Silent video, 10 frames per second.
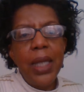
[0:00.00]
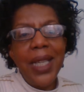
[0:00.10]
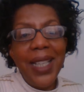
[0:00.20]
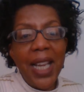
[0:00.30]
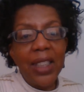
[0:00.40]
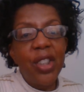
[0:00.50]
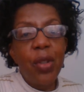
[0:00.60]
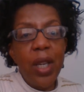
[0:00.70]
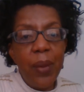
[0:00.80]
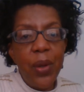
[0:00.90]
In the
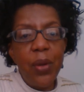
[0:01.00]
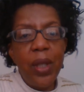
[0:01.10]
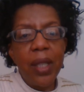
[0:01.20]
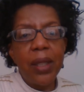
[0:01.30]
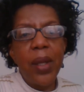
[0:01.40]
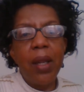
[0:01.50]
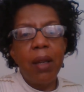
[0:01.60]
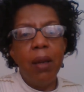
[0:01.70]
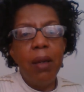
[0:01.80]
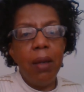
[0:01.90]
extreme, you'll get something
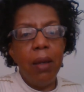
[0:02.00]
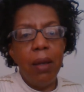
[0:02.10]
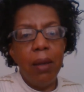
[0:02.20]
like huh,